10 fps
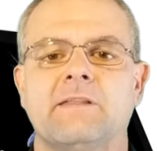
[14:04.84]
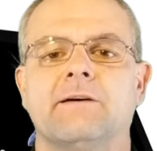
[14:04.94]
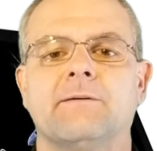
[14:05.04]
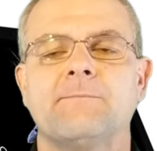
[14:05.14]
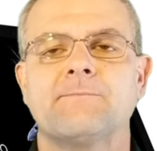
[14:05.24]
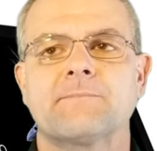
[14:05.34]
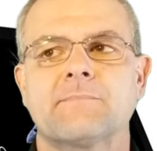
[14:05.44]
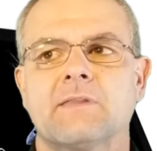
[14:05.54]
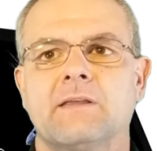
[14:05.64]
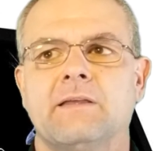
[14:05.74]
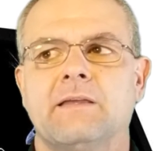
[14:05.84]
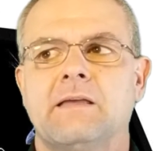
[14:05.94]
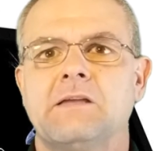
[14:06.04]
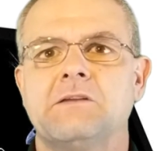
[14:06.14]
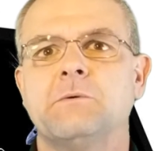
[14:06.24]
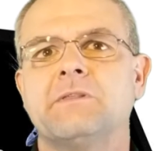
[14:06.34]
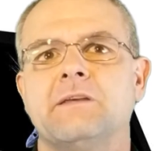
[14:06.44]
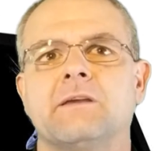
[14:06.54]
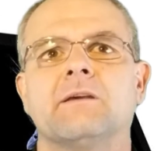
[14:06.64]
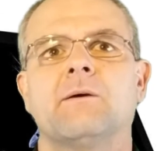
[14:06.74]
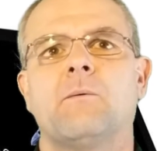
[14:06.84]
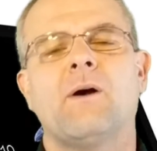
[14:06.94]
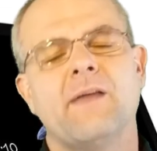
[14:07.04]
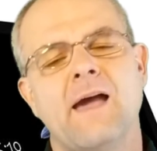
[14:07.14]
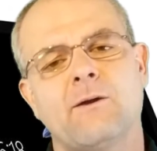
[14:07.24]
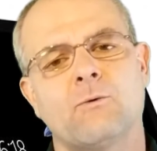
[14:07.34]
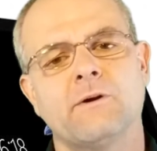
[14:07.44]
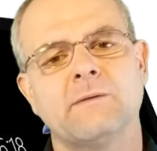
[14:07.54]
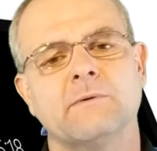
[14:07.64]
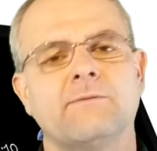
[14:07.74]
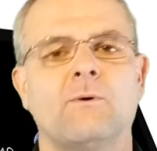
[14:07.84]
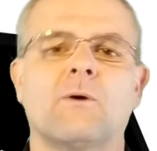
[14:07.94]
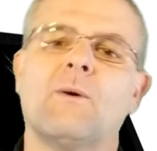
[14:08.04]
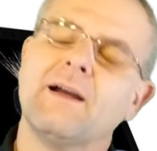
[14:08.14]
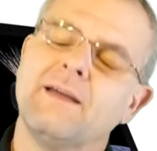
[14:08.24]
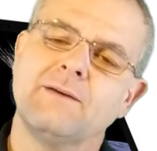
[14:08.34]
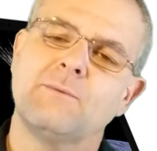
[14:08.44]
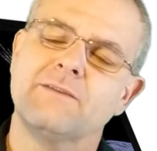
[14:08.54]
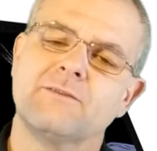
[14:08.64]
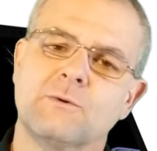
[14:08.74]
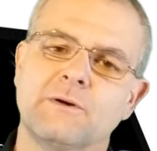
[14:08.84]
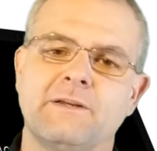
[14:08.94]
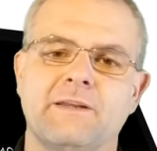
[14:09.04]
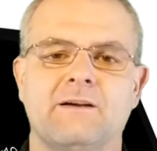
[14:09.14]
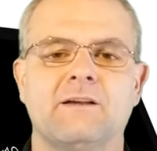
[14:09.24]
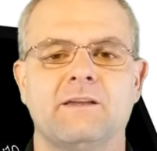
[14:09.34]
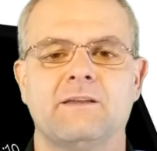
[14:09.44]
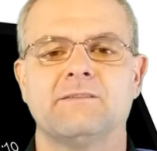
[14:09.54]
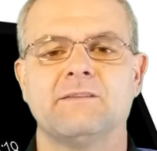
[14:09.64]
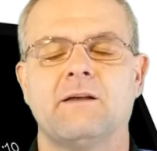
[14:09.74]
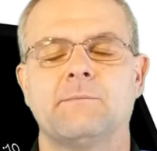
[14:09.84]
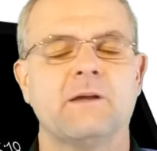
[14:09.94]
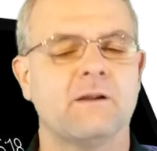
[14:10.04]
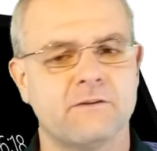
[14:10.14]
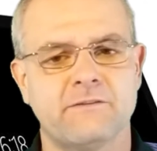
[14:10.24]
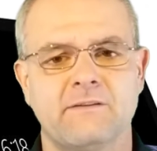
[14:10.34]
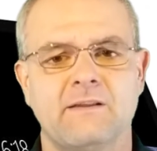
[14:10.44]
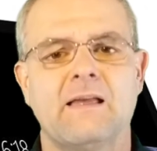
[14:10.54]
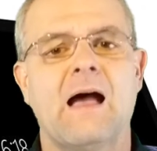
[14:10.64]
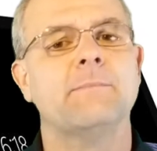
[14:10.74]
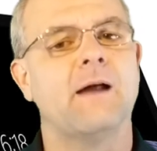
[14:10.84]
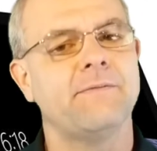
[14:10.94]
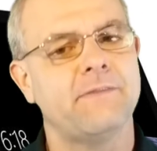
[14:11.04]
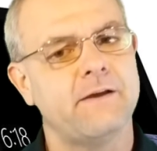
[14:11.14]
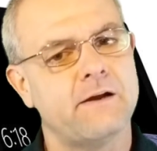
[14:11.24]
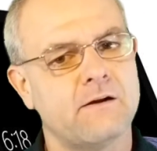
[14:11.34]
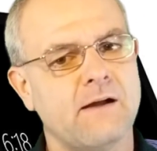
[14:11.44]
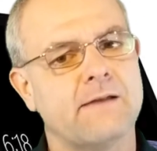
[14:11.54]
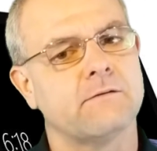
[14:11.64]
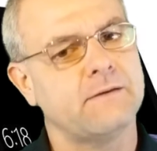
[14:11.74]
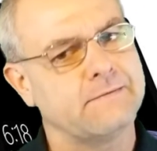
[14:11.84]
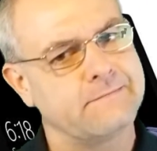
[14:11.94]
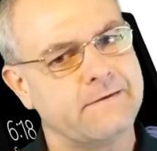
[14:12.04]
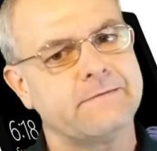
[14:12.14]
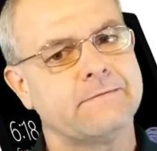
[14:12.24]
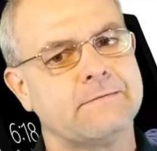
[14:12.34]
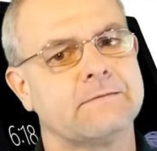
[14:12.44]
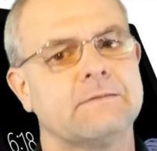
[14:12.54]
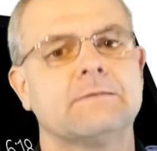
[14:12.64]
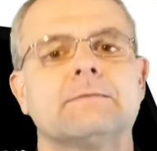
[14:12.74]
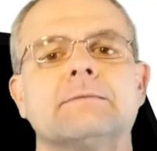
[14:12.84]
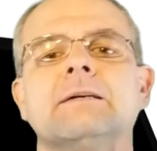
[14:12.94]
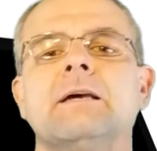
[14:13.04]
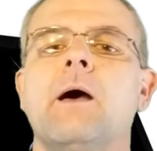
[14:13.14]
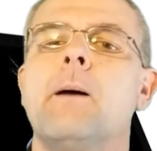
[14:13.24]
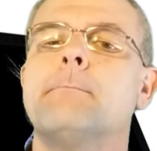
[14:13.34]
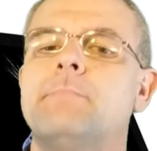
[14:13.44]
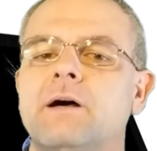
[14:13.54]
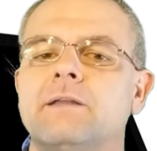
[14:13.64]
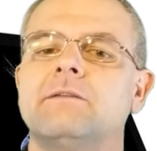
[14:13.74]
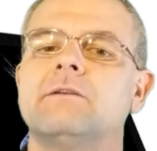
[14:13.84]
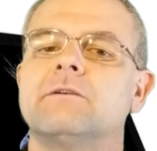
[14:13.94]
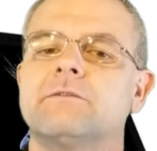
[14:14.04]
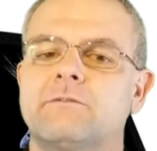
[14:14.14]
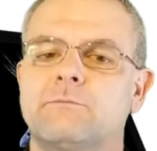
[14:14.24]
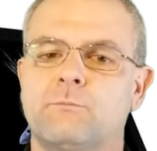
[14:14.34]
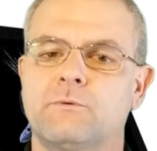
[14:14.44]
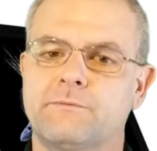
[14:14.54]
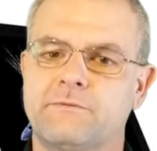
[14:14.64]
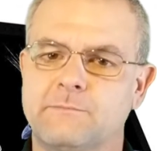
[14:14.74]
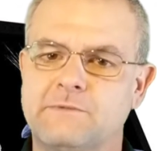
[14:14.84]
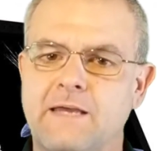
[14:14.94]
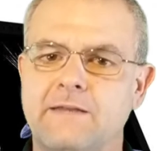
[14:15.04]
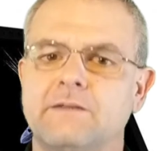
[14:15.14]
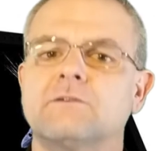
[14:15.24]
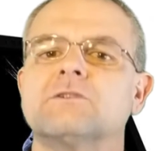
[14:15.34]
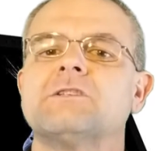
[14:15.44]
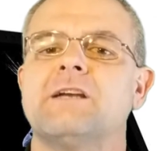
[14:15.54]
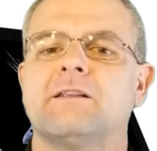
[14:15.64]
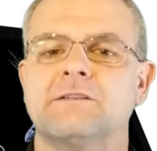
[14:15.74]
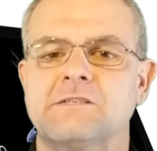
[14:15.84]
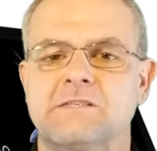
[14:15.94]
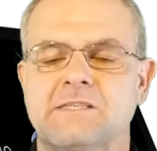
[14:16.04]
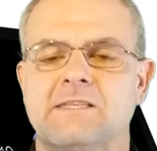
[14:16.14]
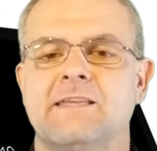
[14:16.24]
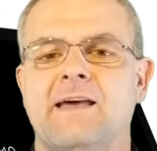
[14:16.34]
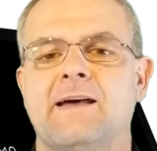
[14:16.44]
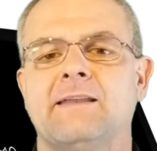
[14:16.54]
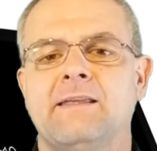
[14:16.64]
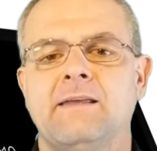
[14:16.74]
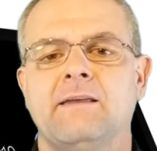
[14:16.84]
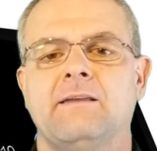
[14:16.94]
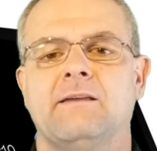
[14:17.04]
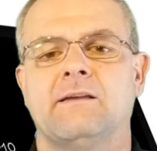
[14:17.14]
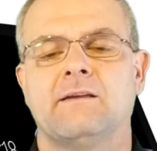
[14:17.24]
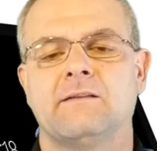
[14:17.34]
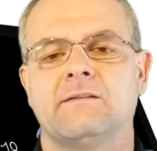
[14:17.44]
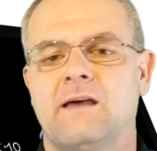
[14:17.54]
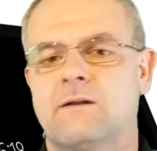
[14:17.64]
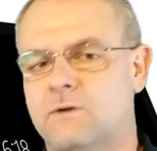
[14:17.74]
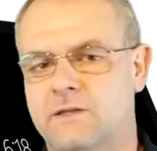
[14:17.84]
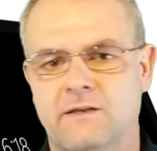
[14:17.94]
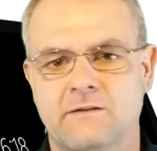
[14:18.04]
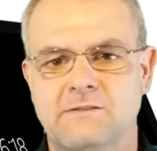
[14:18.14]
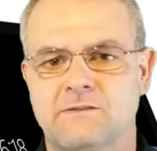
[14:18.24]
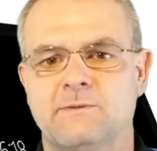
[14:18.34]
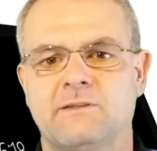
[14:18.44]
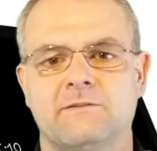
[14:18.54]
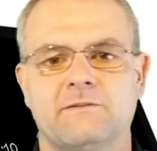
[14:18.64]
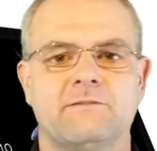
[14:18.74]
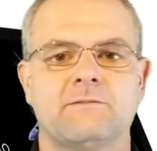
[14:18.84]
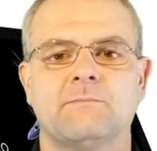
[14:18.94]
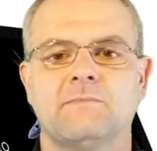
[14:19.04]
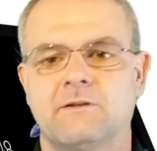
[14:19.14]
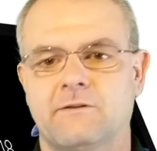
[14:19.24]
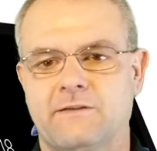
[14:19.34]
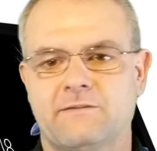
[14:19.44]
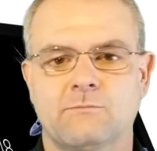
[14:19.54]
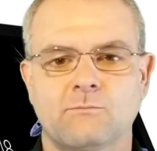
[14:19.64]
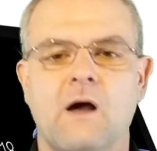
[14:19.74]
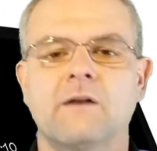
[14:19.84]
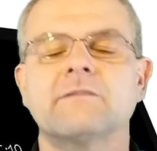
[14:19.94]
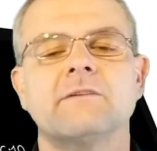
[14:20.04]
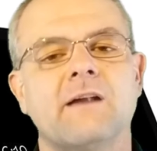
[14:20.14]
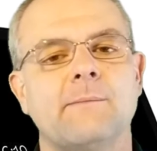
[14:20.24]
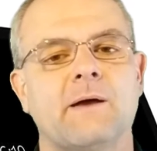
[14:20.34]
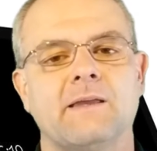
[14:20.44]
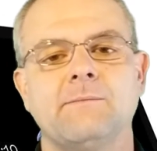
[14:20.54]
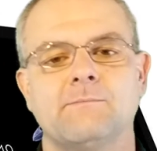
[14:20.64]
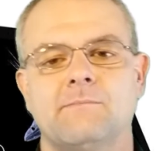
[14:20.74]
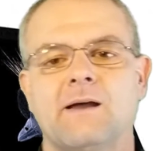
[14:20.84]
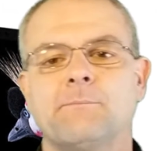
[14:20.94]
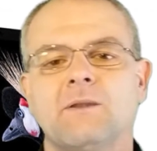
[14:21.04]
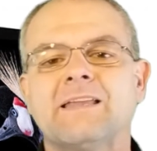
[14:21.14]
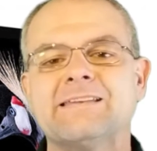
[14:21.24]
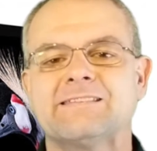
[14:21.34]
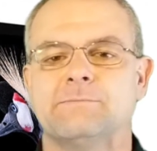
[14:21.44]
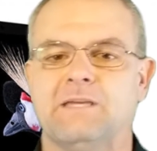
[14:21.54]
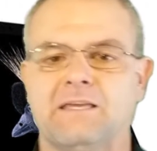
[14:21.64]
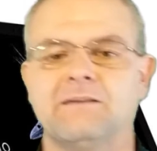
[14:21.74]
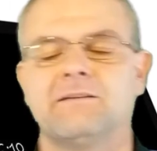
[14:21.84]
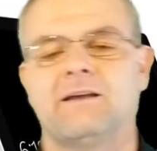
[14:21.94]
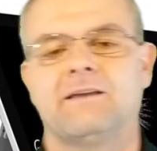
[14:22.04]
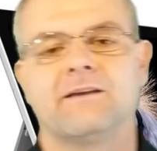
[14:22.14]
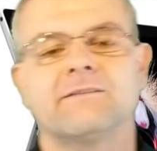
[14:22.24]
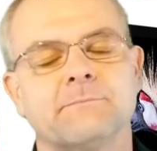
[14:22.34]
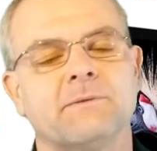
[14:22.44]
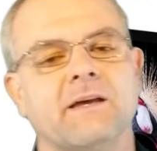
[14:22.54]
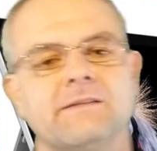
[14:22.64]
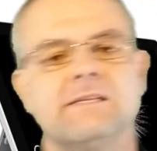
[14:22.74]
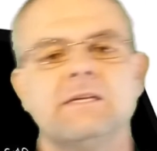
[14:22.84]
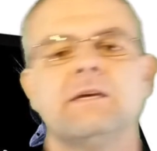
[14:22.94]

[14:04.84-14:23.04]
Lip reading: Now, you would think, wow, they had it working before. Why isn't it working now? And to be honest, I'm not there. I don't have access to the code, but were some technical challenges to that. And I don't want to get into it because, you know, that's honestly not my place to be, I guess. But